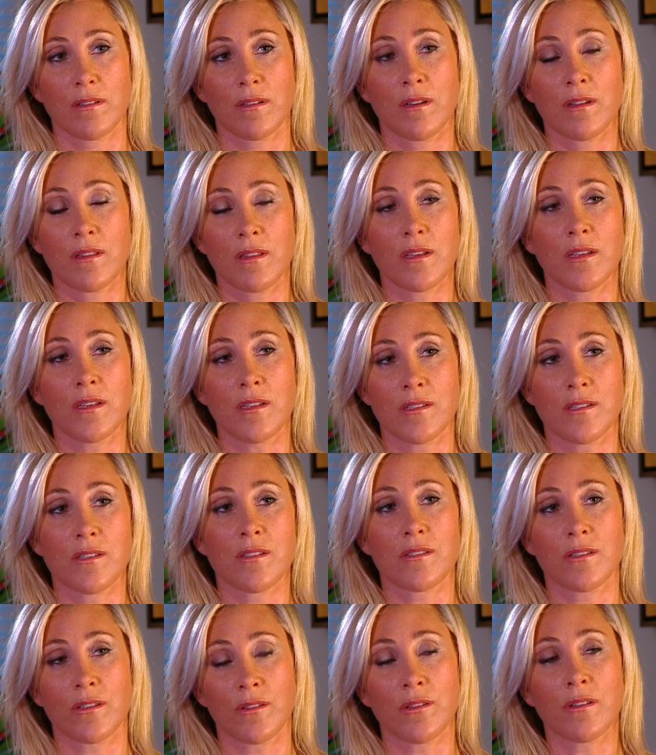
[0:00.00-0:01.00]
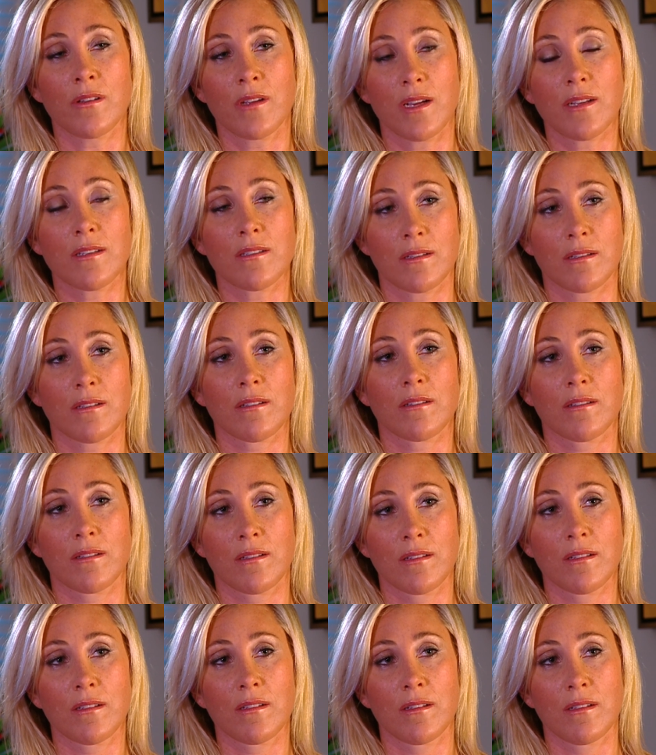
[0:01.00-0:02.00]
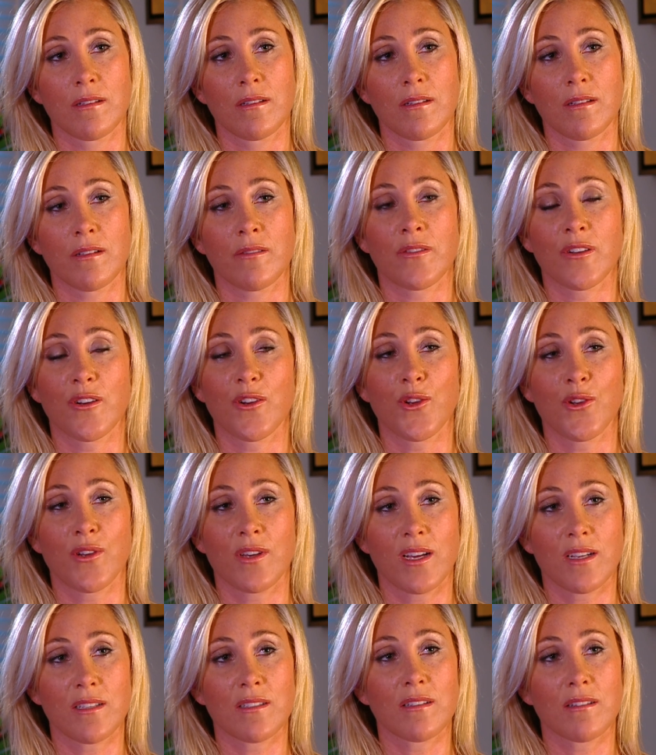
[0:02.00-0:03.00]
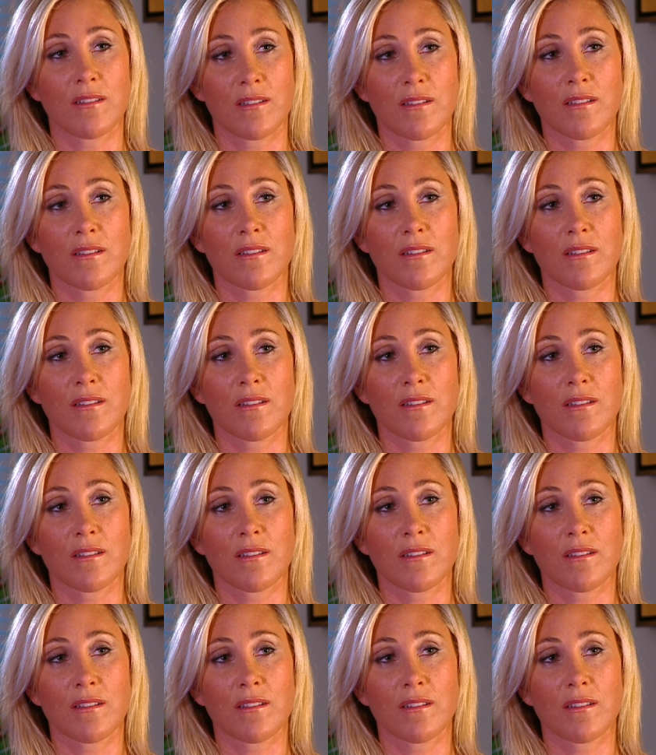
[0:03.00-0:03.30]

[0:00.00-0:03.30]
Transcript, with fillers: I think he's just a good actor. A very good actor.